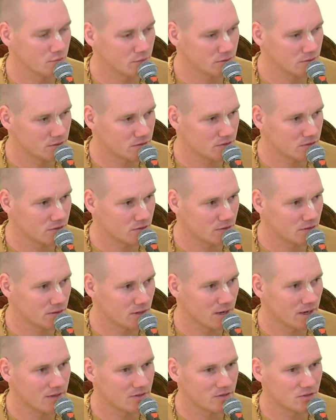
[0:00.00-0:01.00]
position
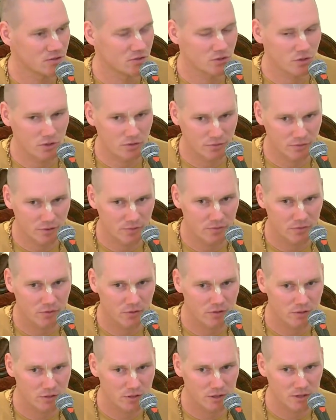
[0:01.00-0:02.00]
as a servant of
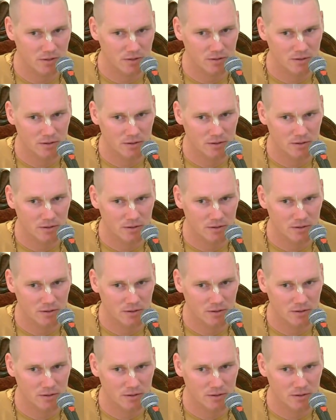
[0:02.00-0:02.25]
Krishna.